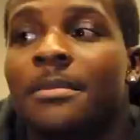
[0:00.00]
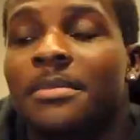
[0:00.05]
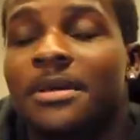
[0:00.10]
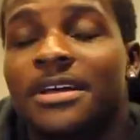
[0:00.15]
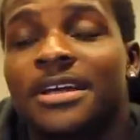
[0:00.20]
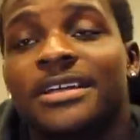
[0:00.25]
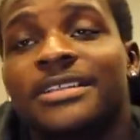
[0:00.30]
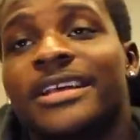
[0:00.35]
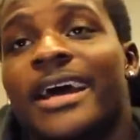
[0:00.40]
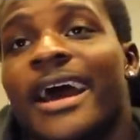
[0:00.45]

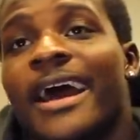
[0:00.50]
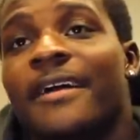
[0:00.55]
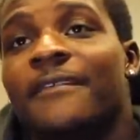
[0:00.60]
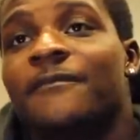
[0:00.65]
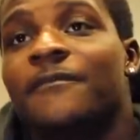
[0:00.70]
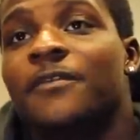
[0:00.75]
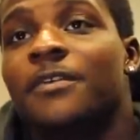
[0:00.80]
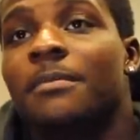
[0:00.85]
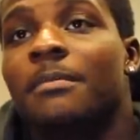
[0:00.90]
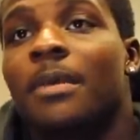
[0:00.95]
because I had
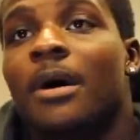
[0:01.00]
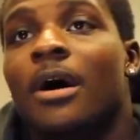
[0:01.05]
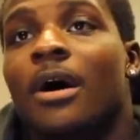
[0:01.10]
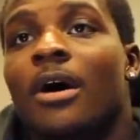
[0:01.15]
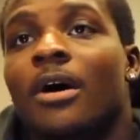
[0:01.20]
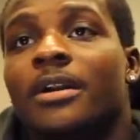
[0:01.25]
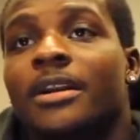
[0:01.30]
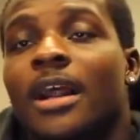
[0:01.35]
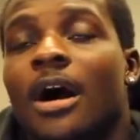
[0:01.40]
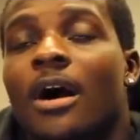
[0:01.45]
football
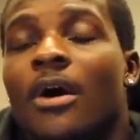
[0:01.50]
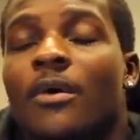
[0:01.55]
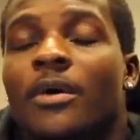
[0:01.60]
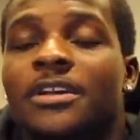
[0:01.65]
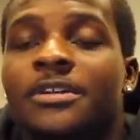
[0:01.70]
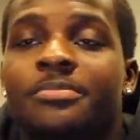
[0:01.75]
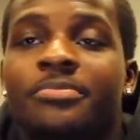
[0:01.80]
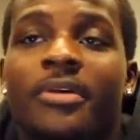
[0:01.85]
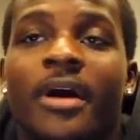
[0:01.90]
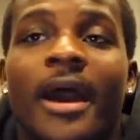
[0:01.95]
and I always
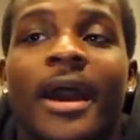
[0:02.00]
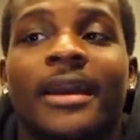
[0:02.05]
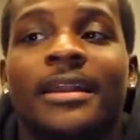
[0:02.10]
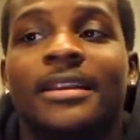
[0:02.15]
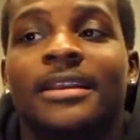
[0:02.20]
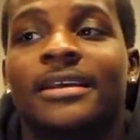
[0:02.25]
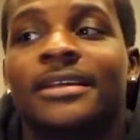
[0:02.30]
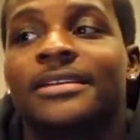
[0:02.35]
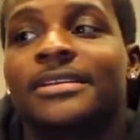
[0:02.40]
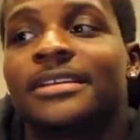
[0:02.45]

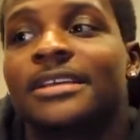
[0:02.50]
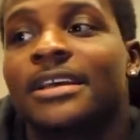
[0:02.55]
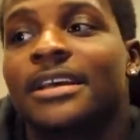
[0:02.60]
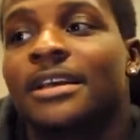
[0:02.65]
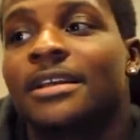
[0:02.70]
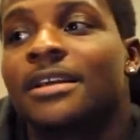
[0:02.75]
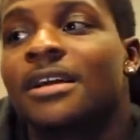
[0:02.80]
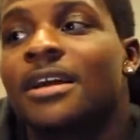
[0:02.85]
practiced, and